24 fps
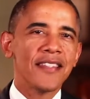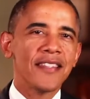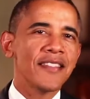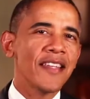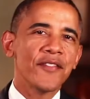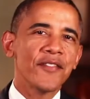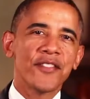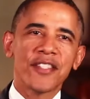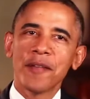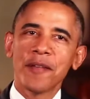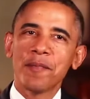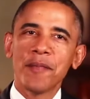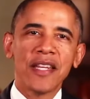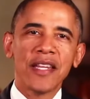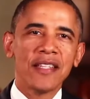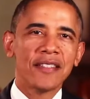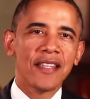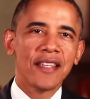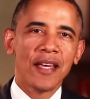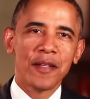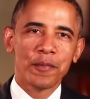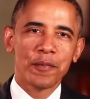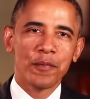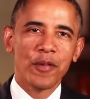As I've said
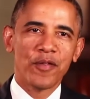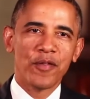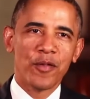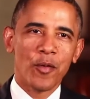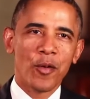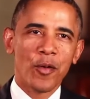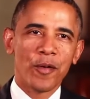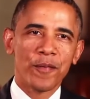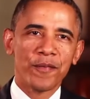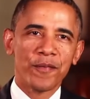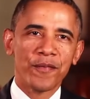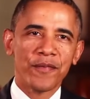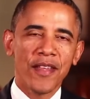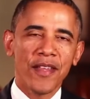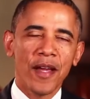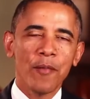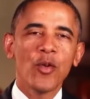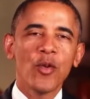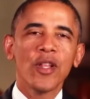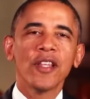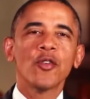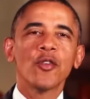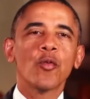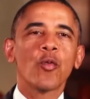many times before,
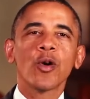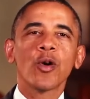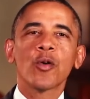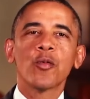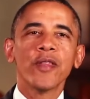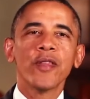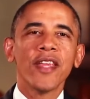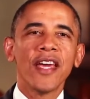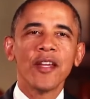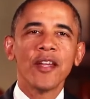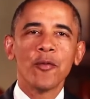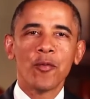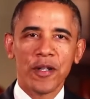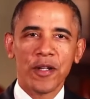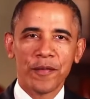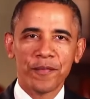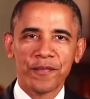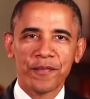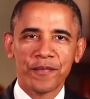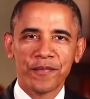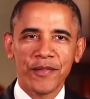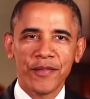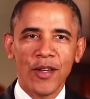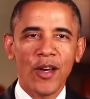I'm willing to work with anyone
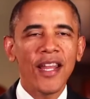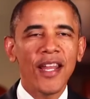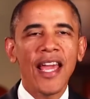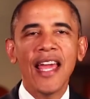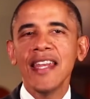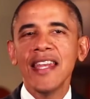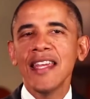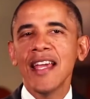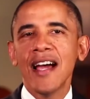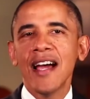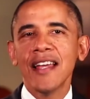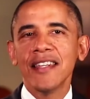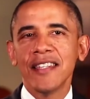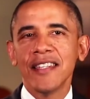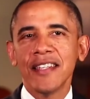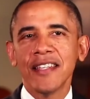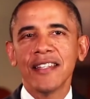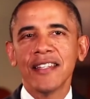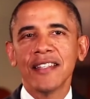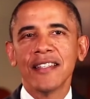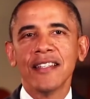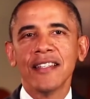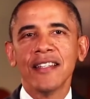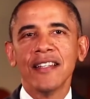on any
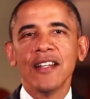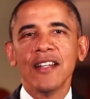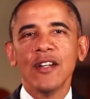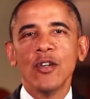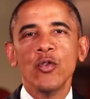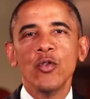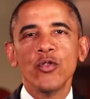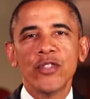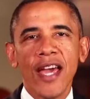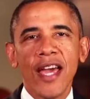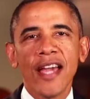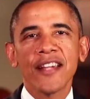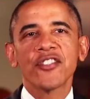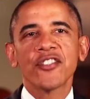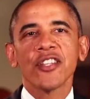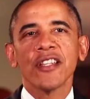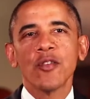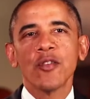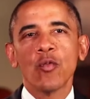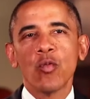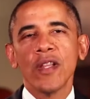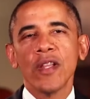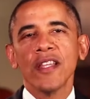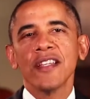idea who's
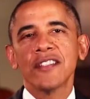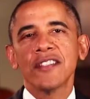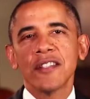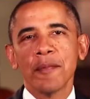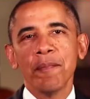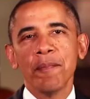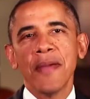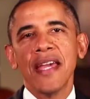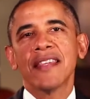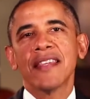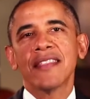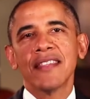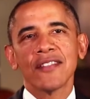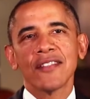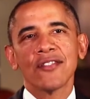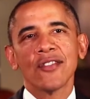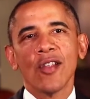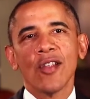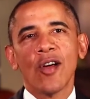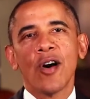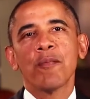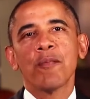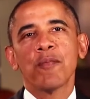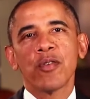actually willing to make
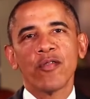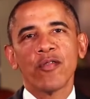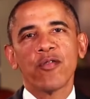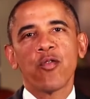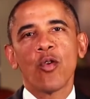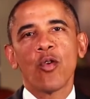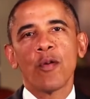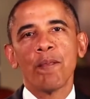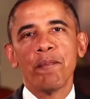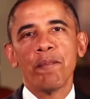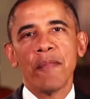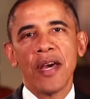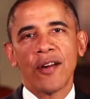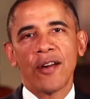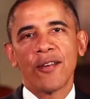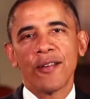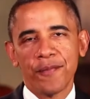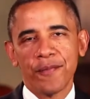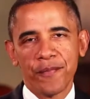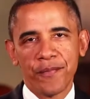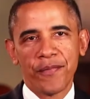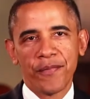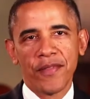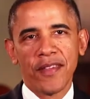this law perform
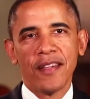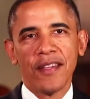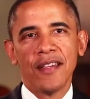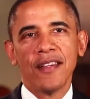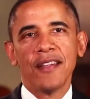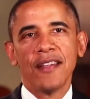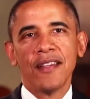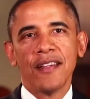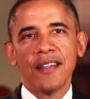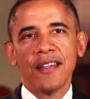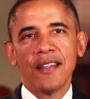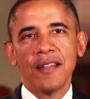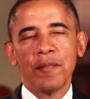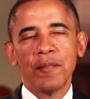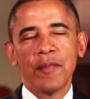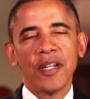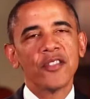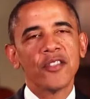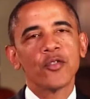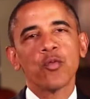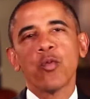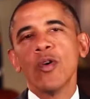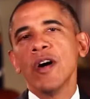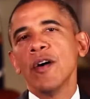better
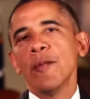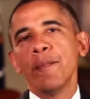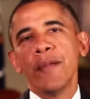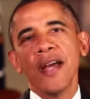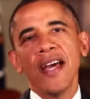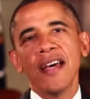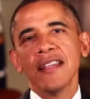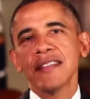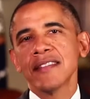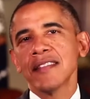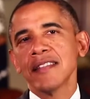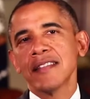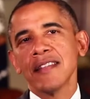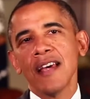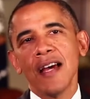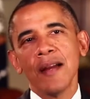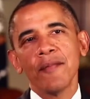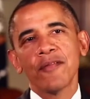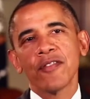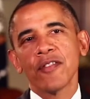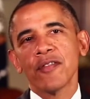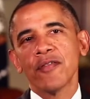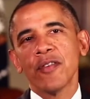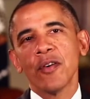but it's well past the
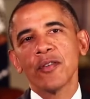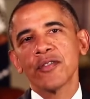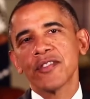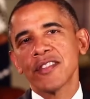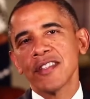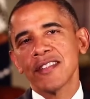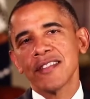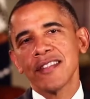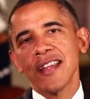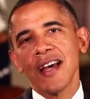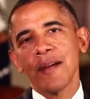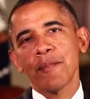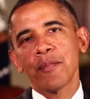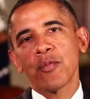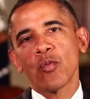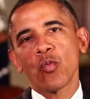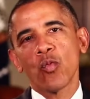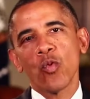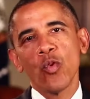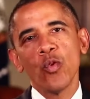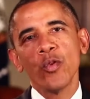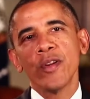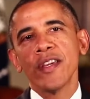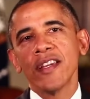time for folks to stop
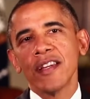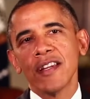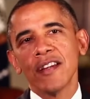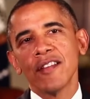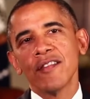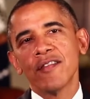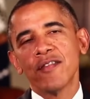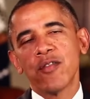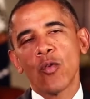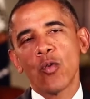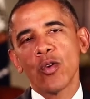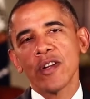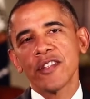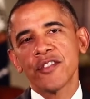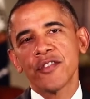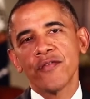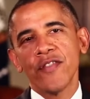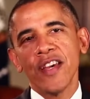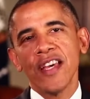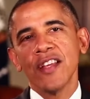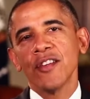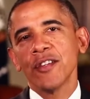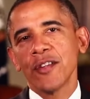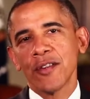rooting for its
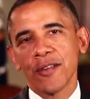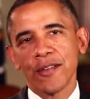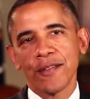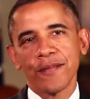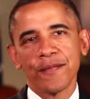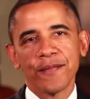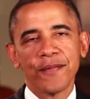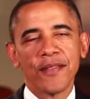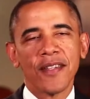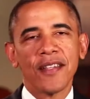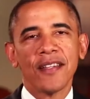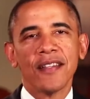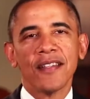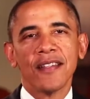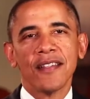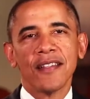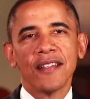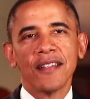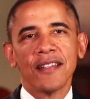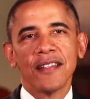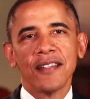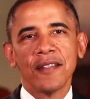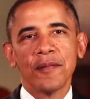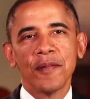failure
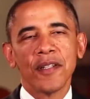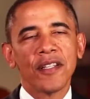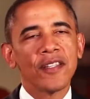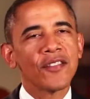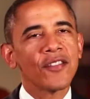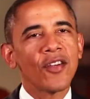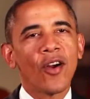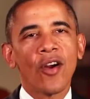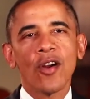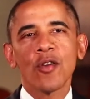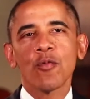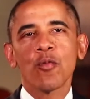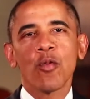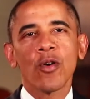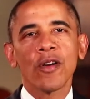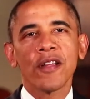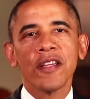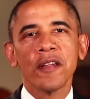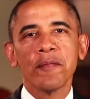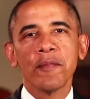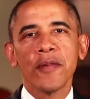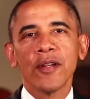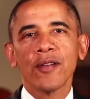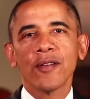because
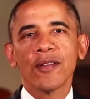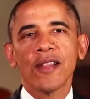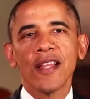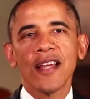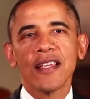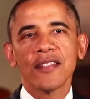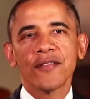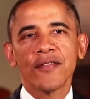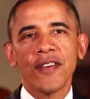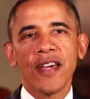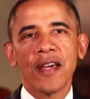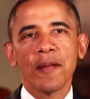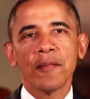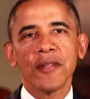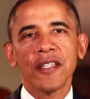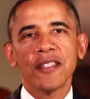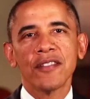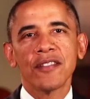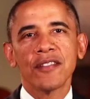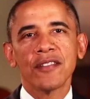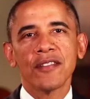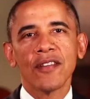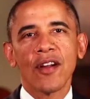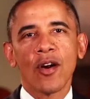hardworking middle class
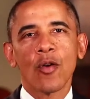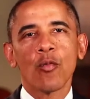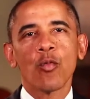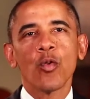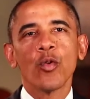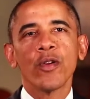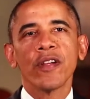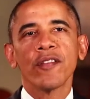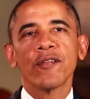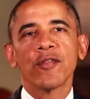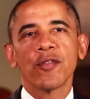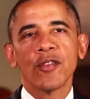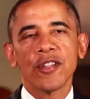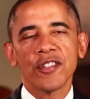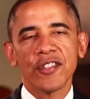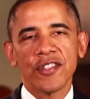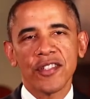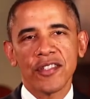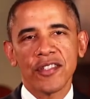families are rooting for